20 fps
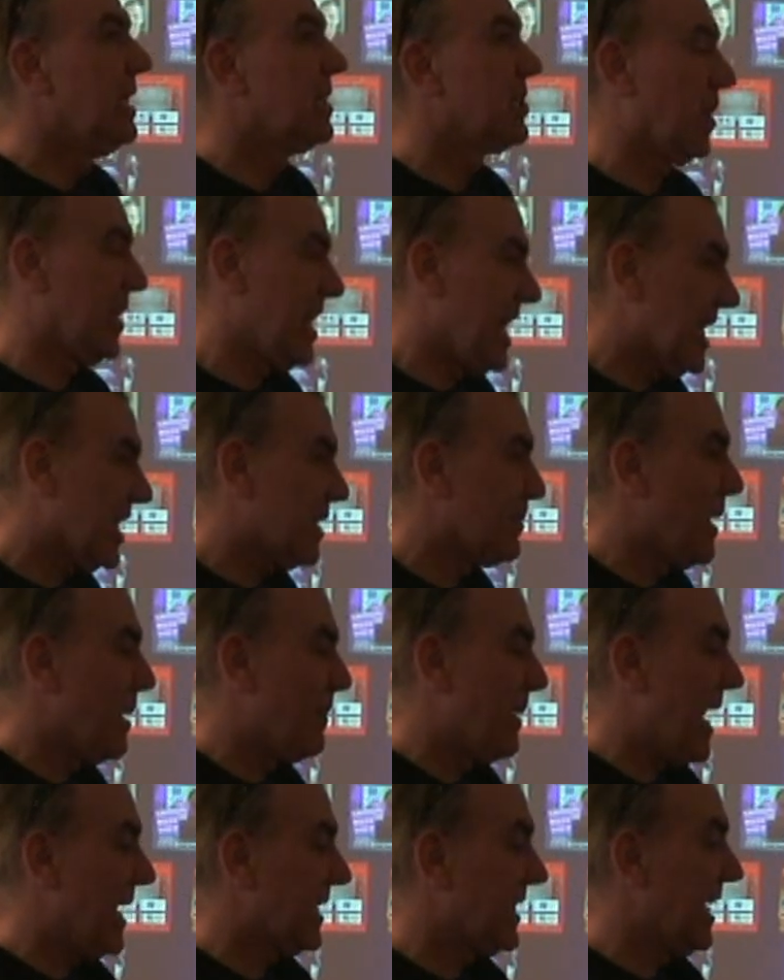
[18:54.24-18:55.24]
So they asked me
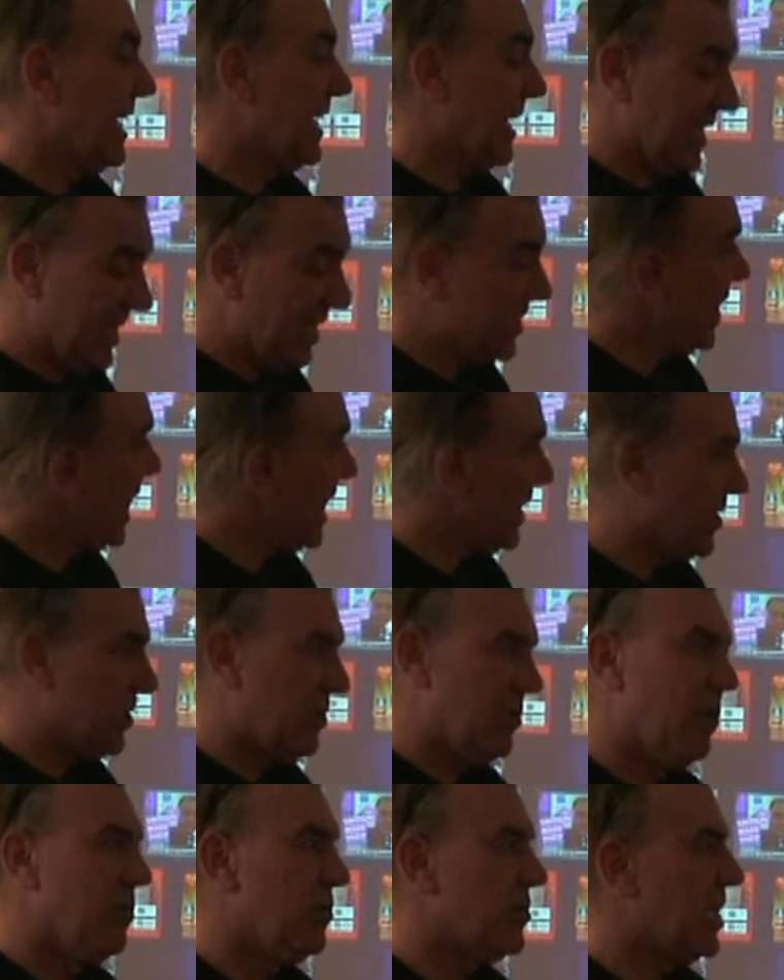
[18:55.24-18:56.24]
about it, and I said,
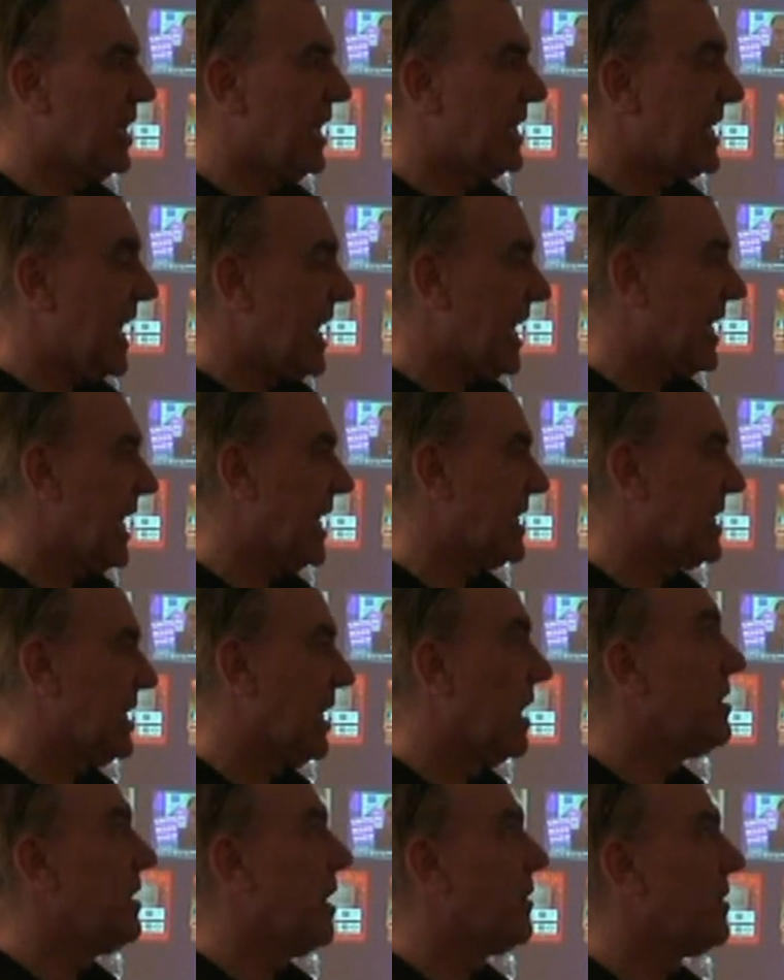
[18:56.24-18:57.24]
yes, use
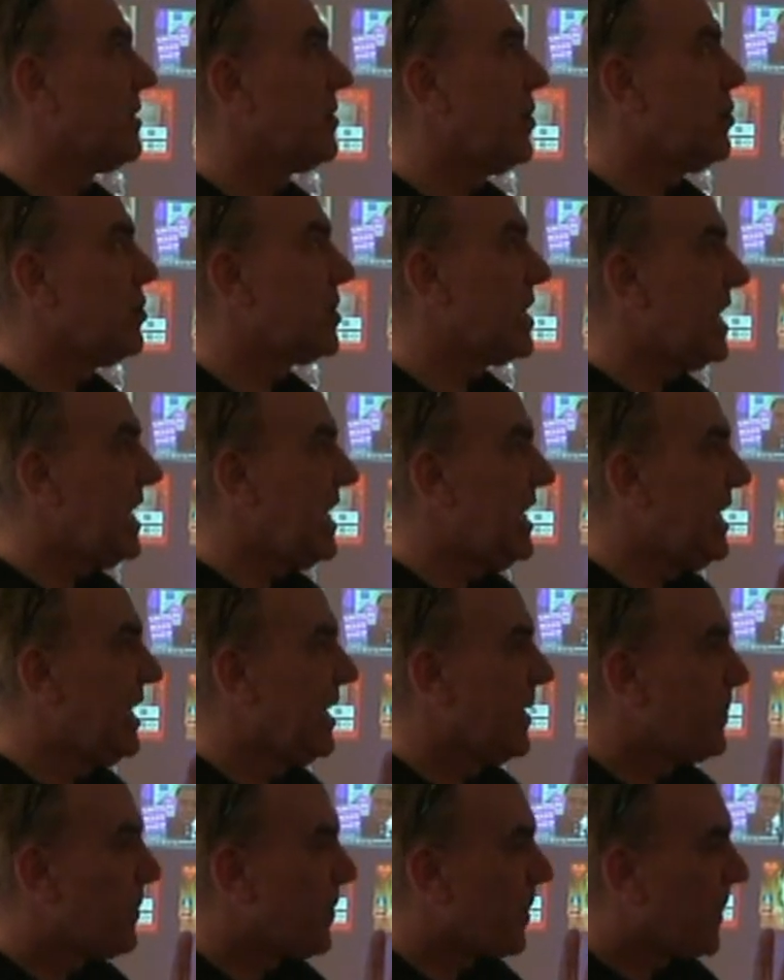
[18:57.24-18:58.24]
the use
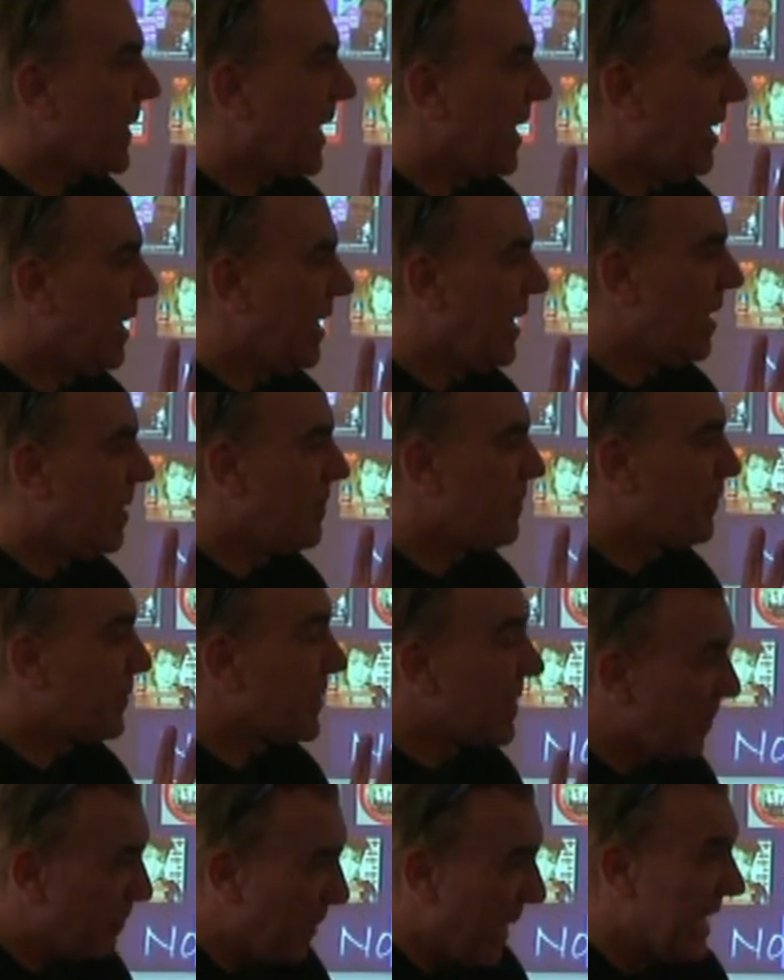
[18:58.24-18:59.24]

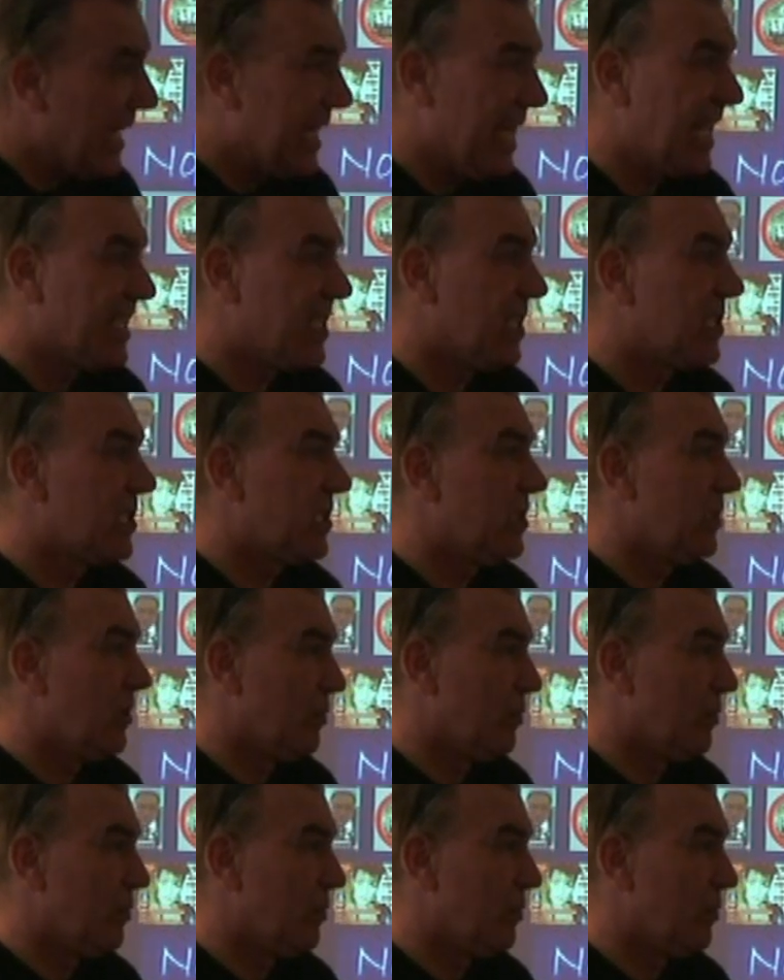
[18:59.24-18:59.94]
the bank letters